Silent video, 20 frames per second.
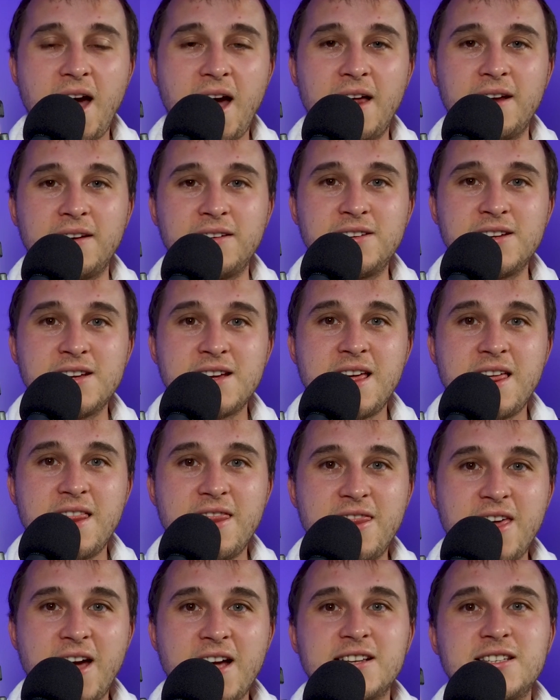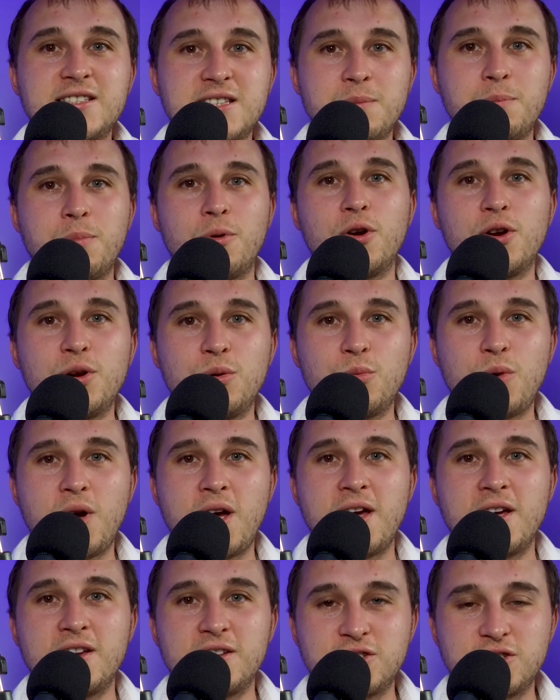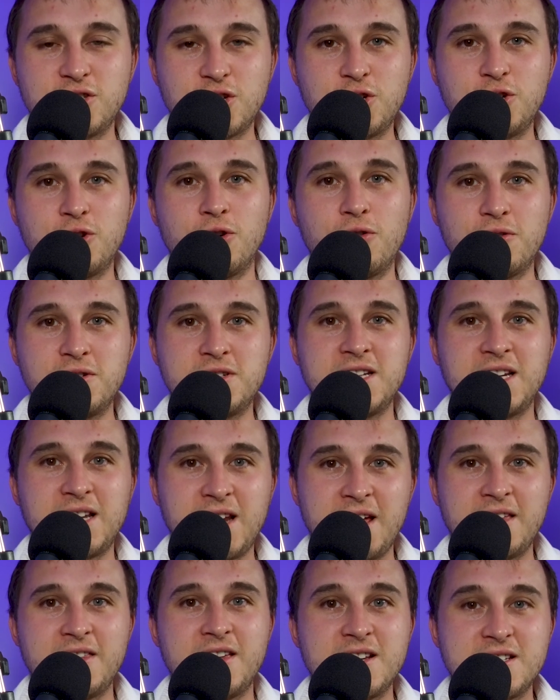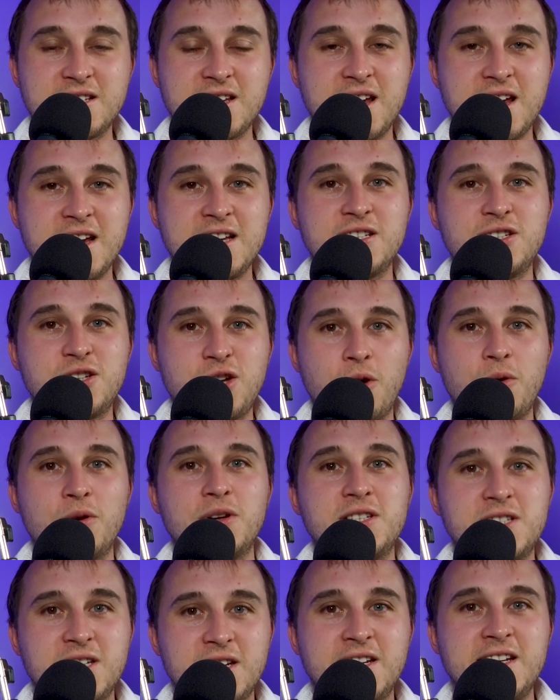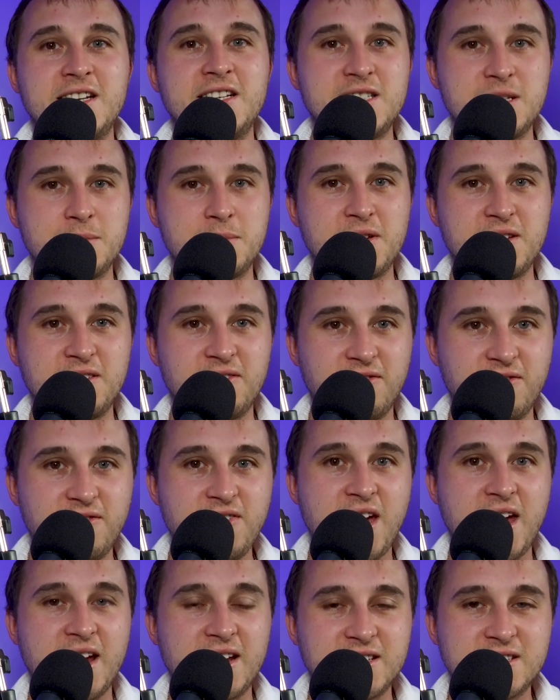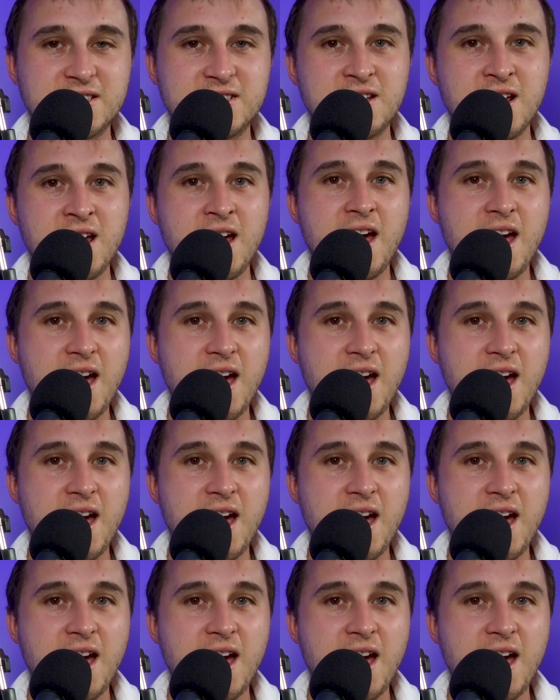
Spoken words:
And that's the point where security like this is going to need to be fixed.